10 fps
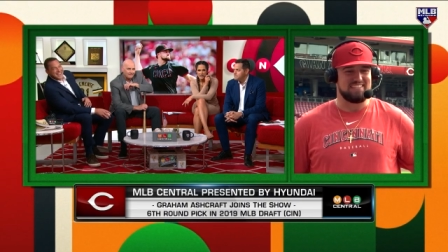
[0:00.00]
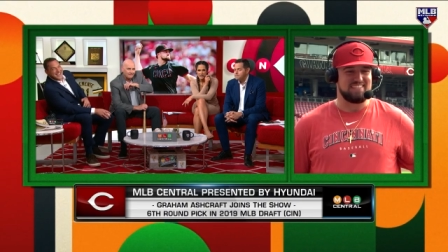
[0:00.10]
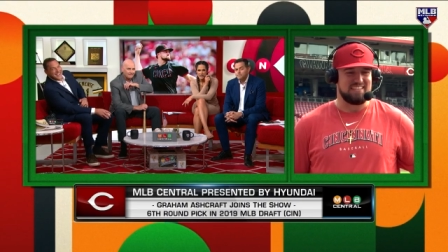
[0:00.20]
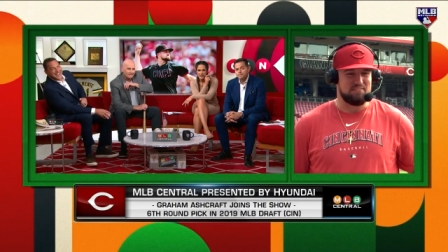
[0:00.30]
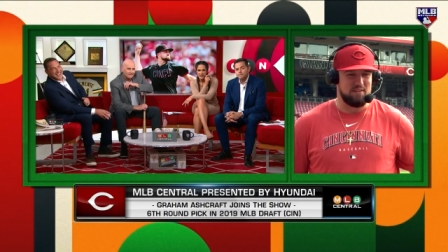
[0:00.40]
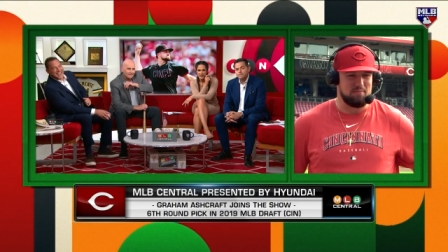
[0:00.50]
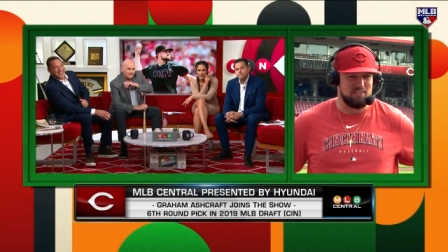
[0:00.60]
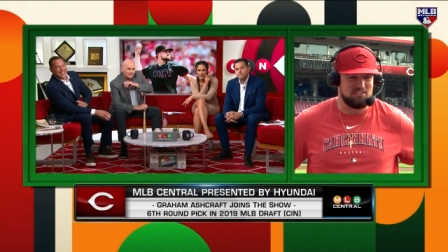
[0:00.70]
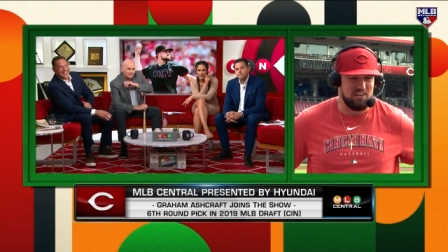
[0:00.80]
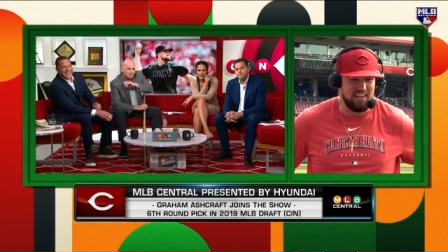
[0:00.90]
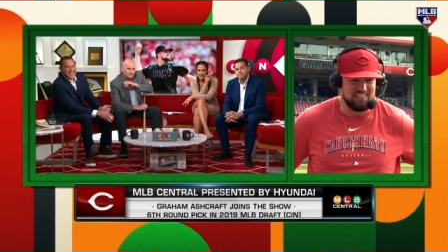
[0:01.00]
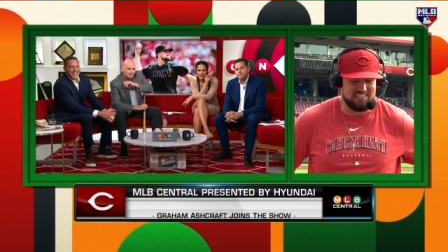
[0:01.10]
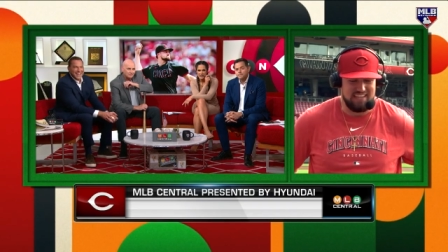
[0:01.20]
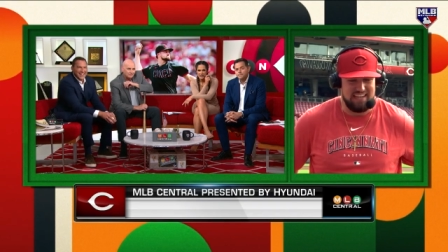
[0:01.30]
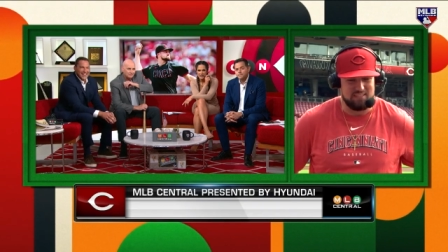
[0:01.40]
Like if I'm gonna try it, it's
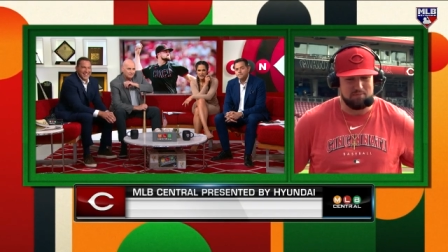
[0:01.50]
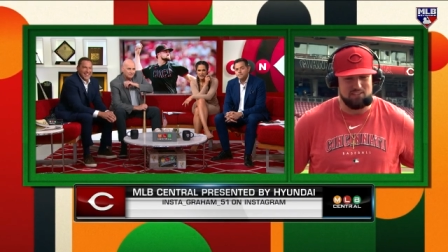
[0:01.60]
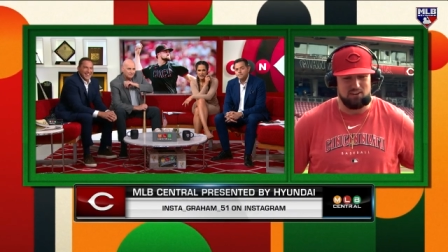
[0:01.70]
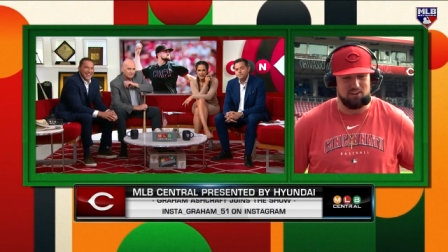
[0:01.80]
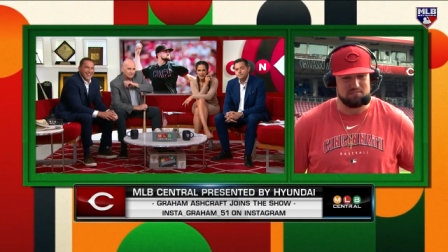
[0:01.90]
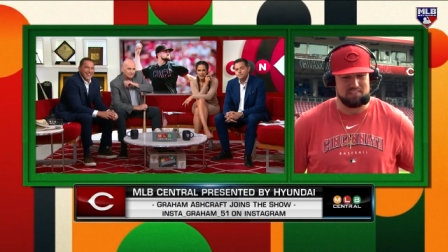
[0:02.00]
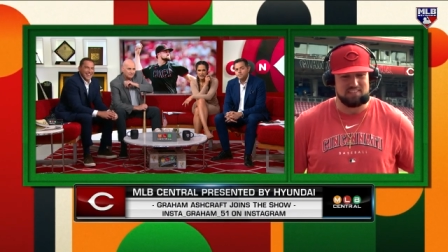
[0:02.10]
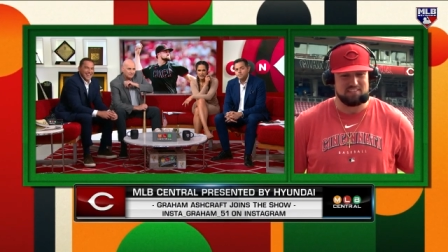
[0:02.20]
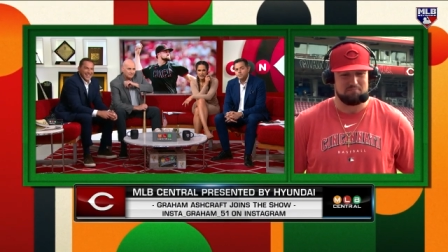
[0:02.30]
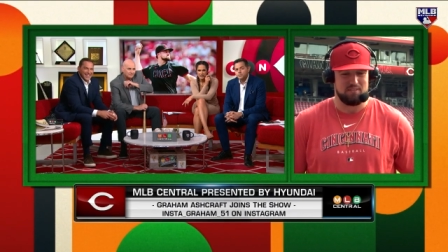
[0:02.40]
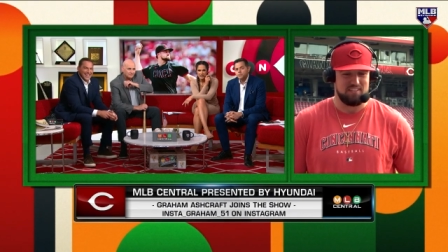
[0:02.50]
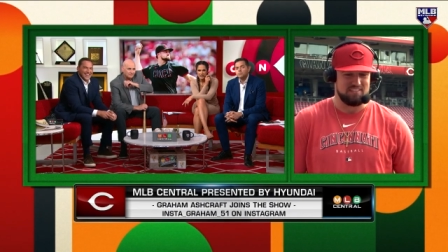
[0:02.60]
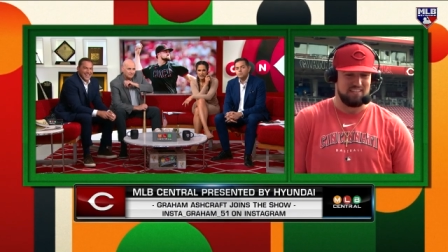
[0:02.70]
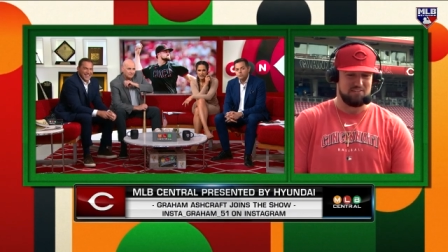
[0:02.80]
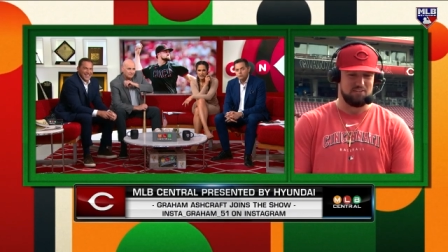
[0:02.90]
gonna have to be in the off season because
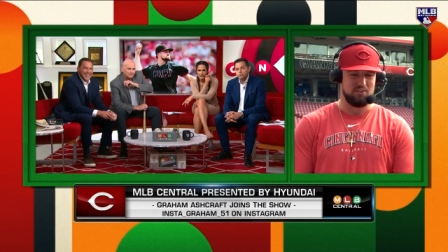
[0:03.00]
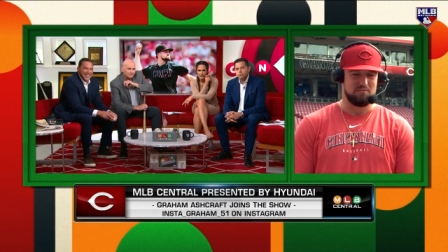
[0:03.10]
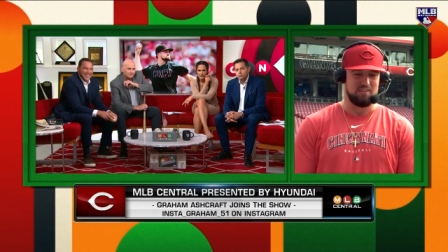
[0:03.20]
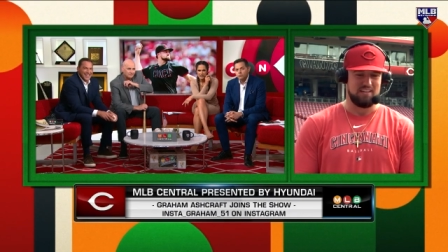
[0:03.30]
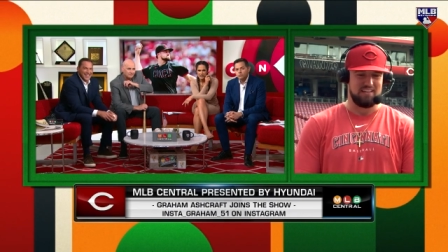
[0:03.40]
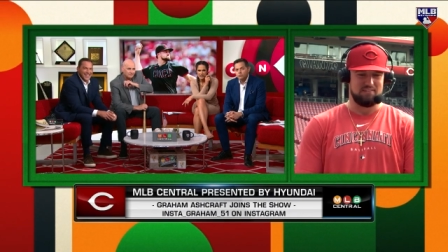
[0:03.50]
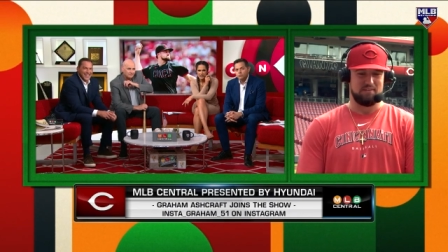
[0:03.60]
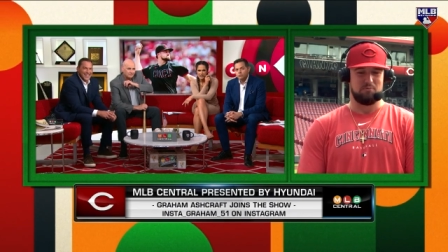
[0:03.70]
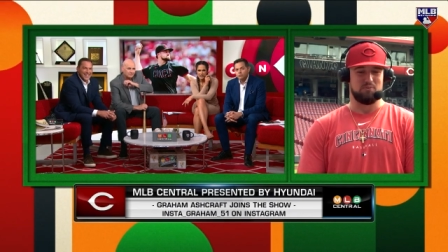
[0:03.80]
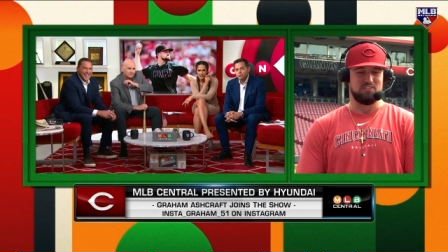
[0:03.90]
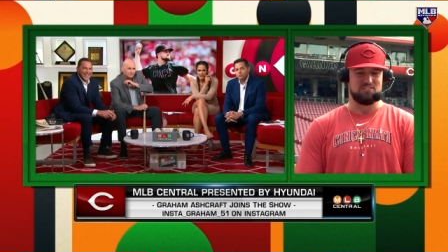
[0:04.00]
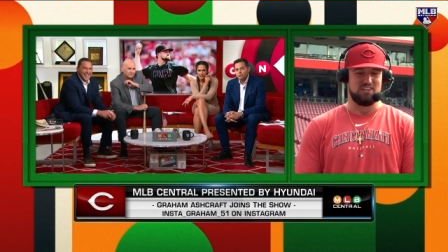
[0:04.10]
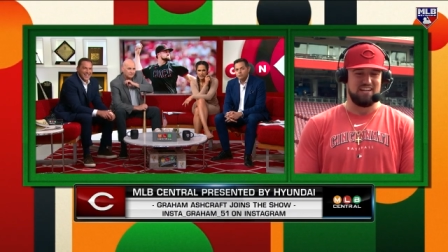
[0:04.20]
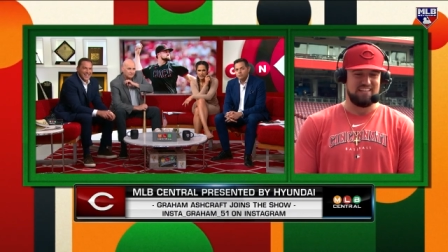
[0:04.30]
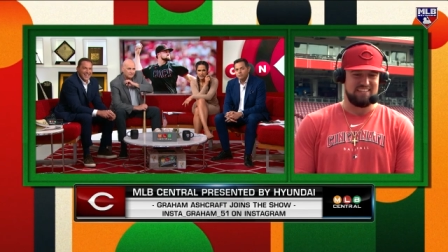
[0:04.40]
I don't know if I if I want to
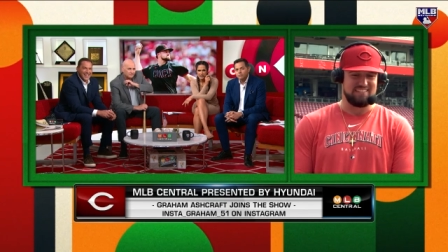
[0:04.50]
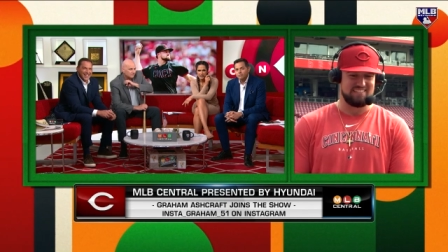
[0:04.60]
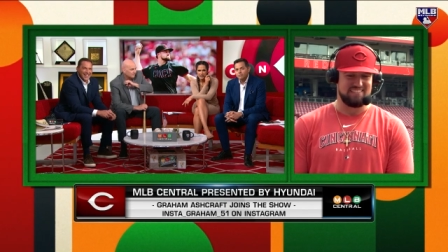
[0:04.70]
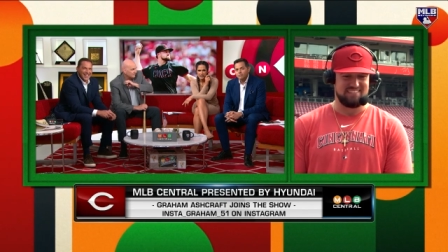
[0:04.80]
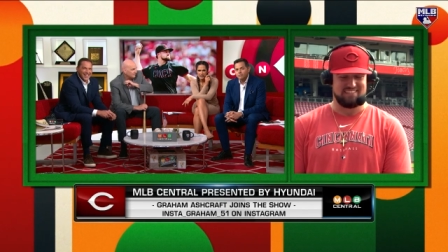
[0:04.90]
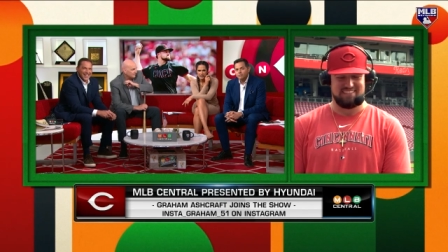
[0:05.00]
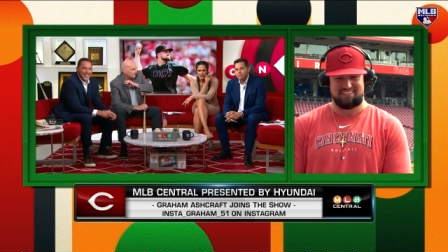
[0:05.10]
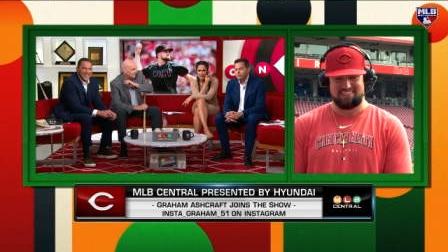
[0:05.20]
try it in season.